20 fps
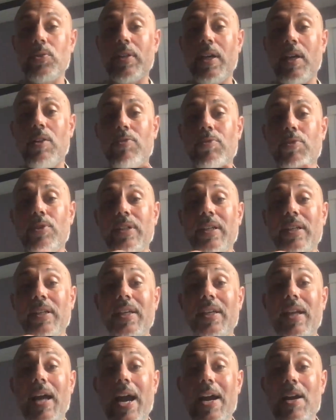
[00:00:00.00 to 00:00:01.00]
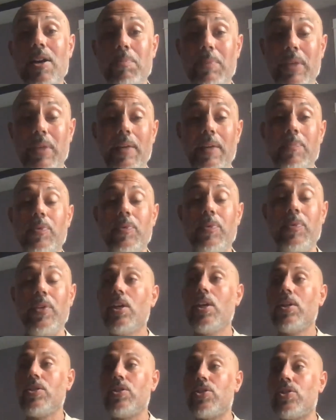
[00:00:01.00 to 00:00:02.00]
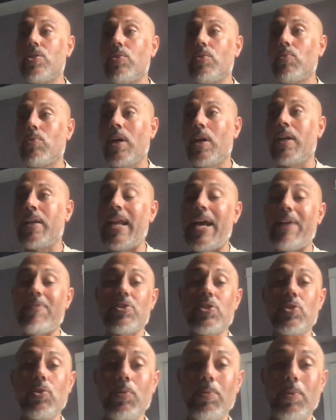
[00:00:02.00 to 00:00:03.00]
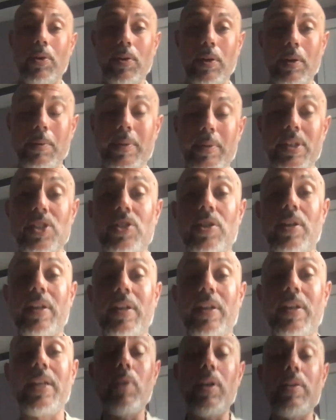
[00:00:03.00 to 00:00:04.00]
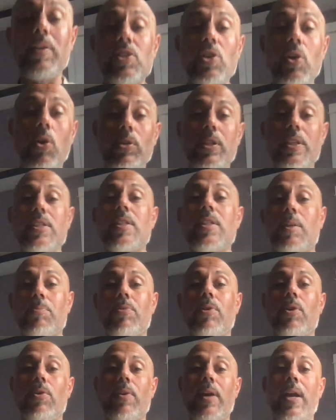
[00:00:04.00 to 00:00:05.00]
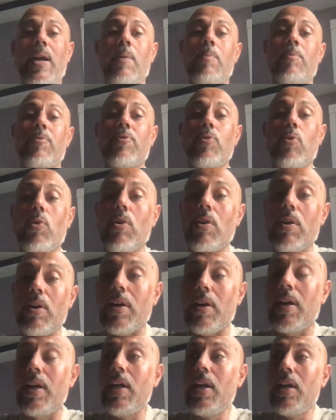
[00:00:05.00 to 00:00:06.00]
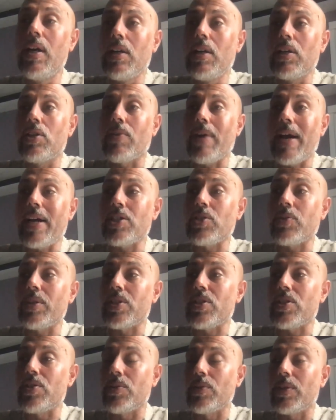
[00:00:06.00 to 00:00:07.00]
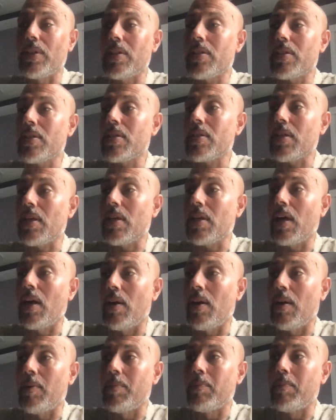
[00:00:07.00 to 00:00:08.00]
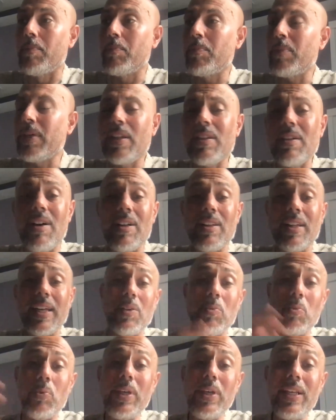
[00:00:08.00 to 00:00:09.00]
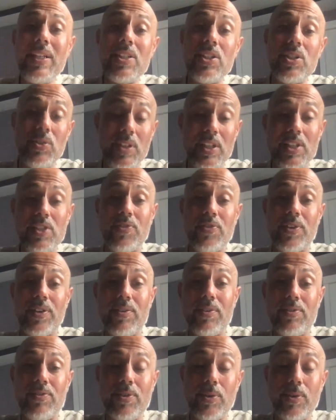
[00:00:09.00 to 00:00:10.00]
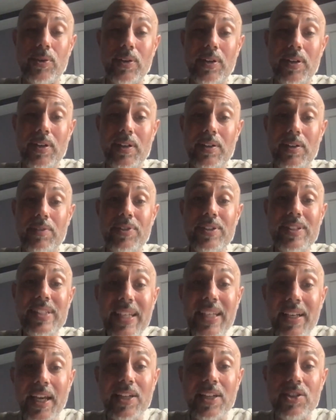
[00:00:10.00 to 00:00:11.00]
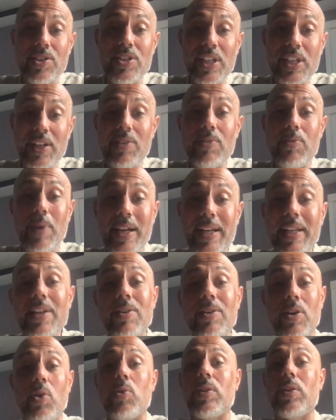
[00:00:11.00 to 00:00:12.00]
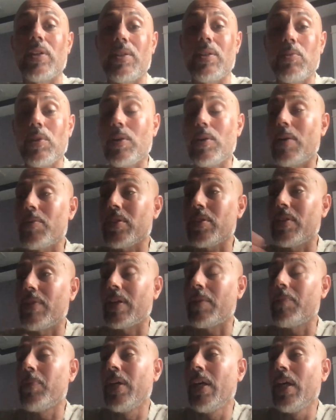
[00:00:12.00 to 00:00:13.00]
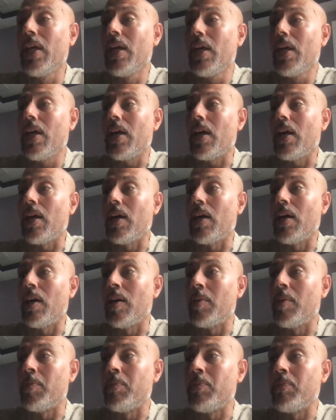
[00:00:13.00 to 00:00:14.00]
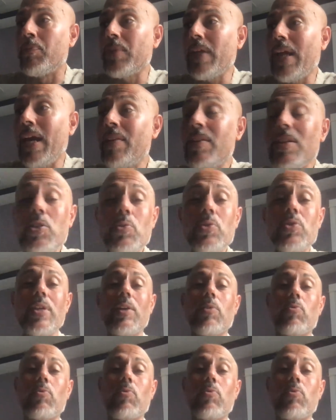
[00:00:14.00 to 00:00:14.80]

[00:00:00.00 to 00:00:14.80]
California, and he had hired me to run an after-school program when to start. He'd run this holistic program for graduate students, but he thought, like, we need to do this for teenagers right here in Oakland, where I was living. And this was like